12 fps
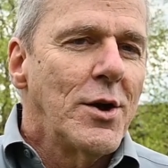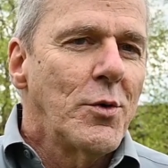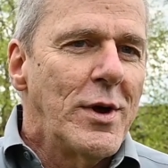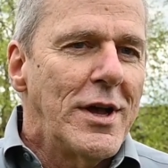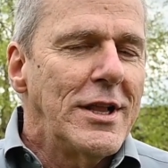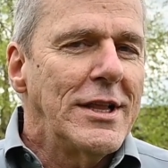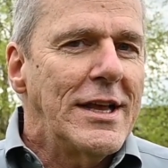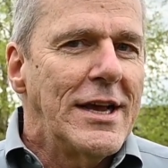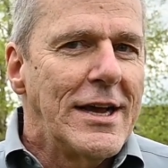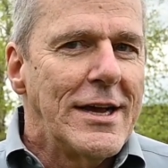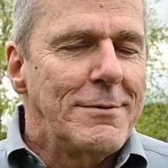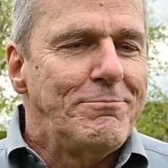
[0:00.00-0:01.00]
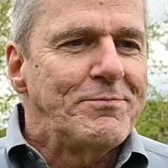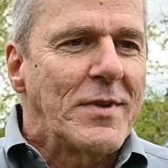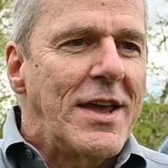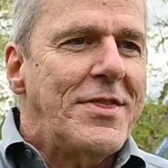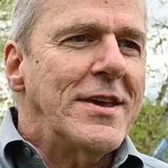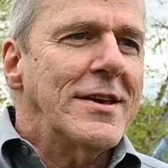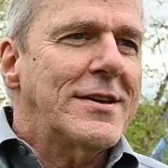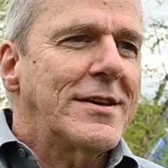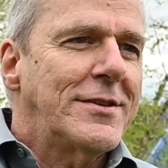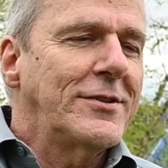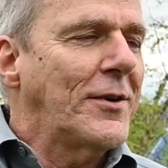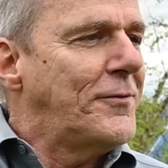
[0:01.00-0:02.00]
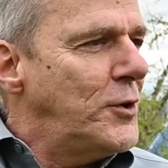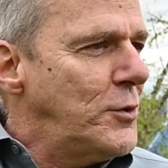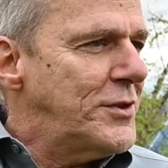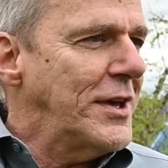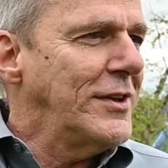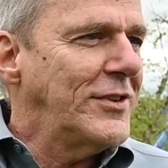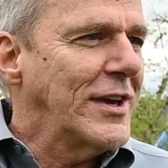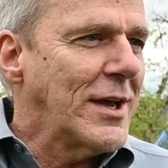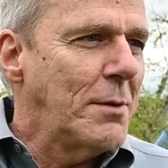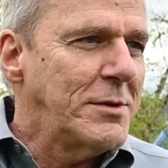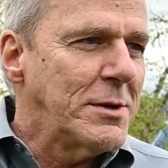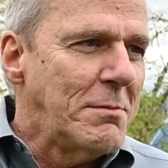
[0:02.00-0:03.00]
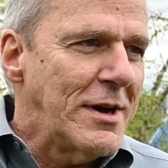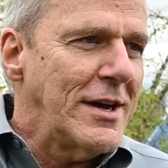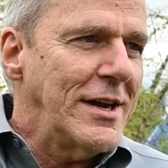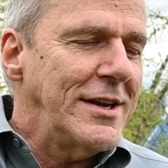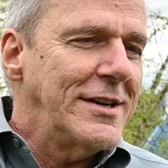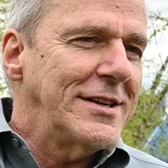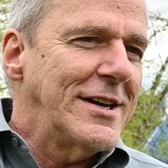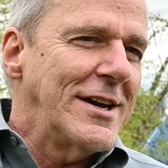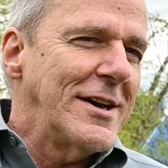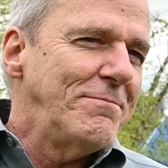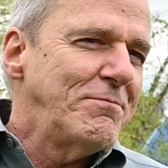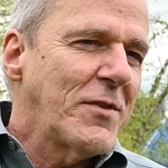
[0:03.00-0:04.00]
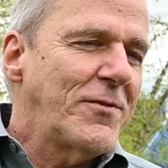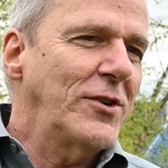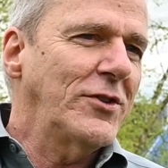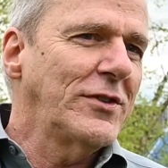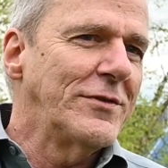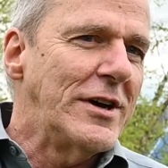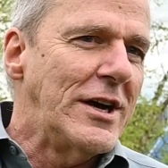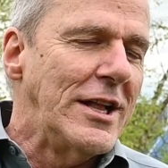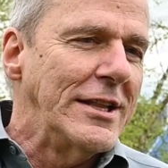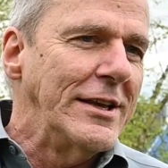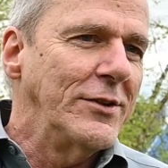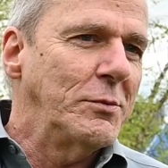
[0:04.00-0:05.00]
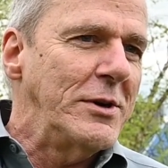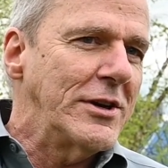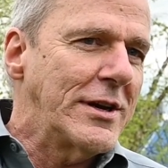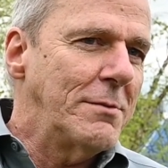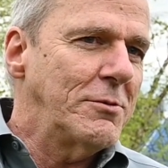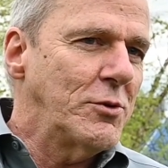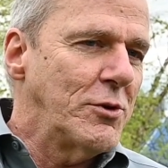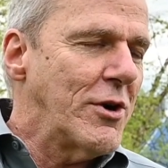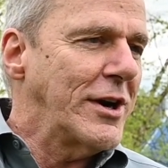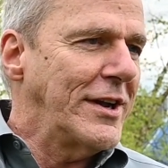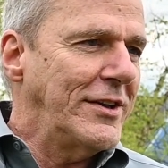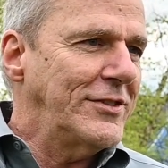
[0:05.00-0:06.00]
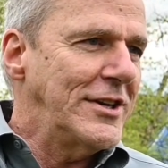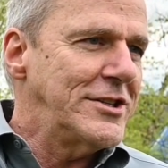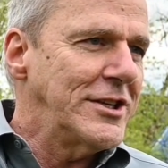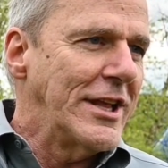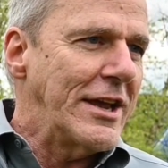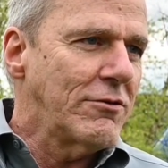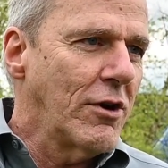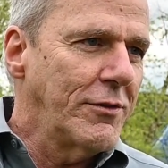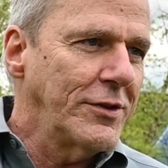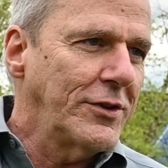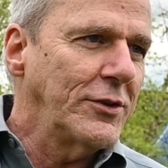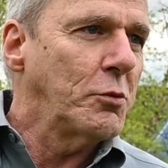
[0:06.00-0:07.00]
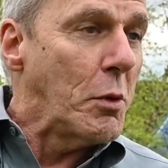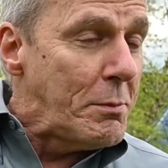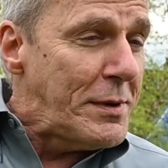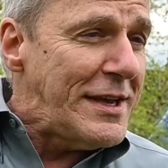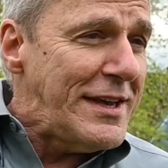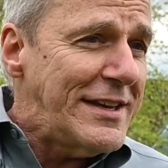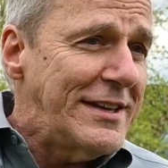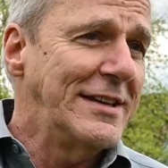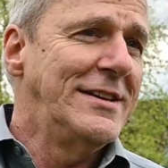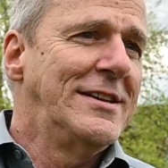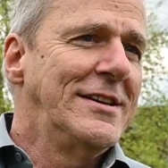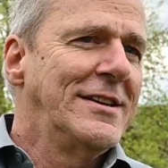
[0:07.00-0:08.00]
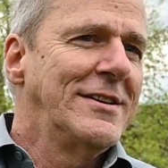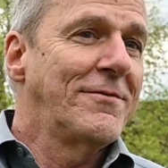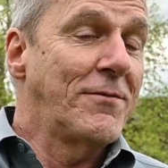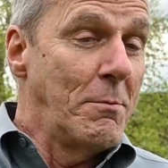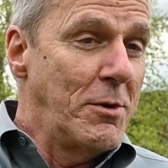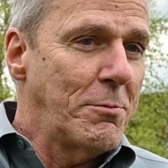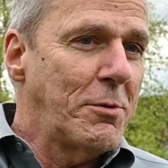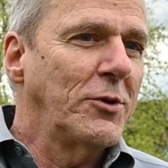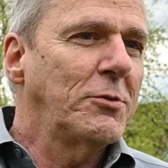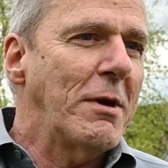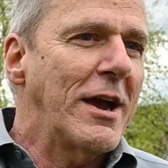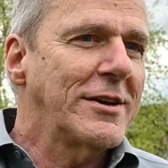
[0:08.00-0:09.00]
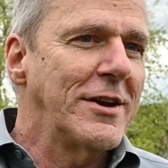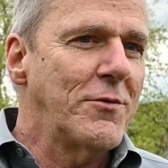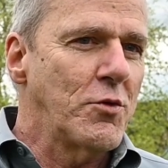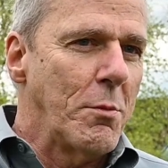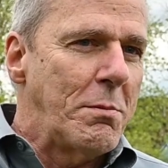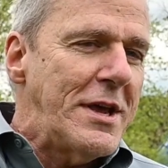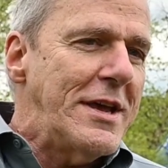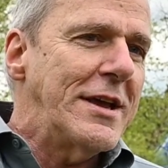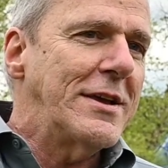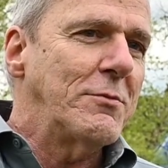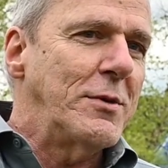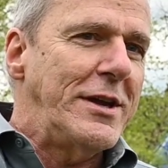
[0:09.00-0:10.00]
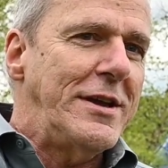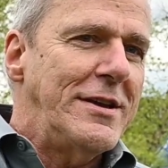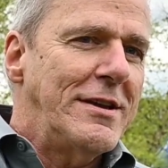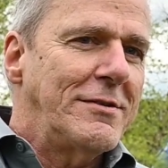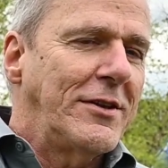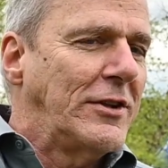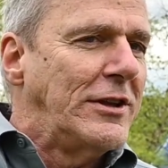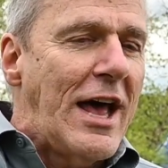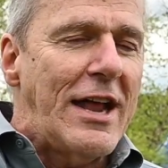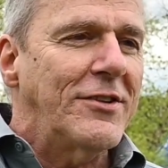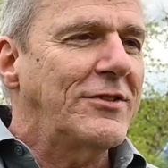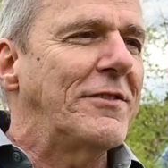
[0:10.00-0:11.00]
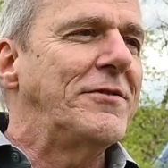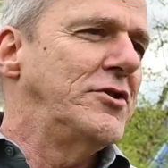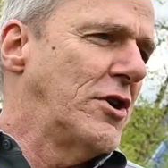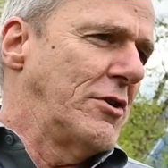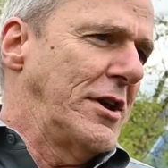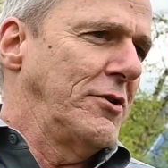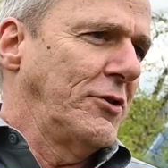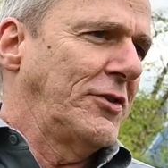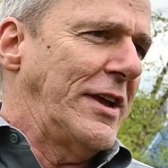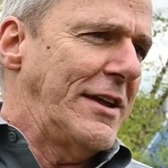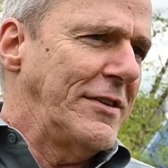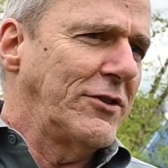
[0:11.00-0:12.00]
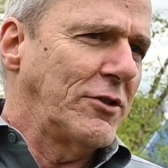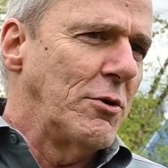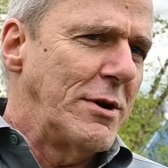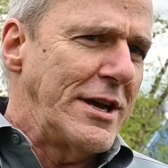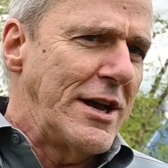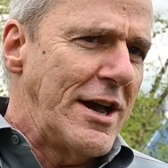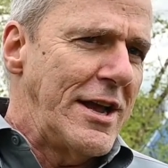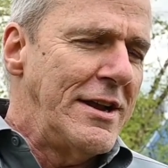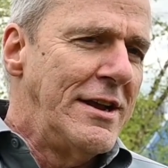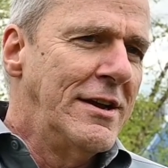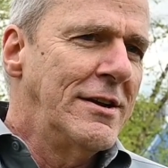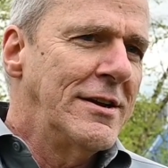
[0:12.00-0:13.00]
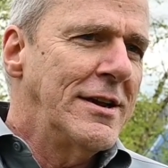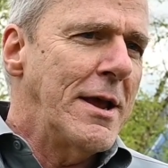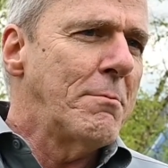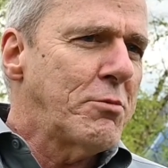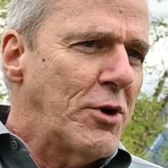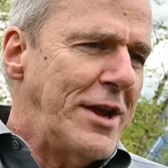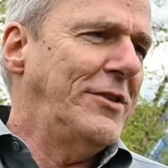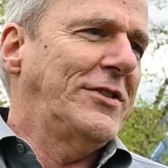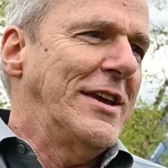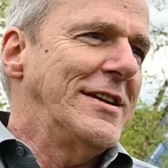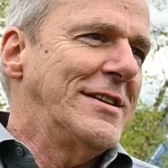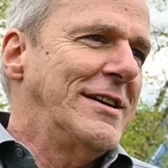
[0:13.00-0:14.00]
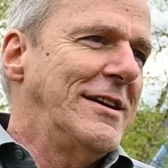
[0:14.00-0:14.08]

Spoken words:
Well, I think there's a few things that come to mind. First of all is when you come to an organization like RoviSys, we're big. From your perspective, we're big. There's a lot of stuff you don't understand that's going on. Embrace it.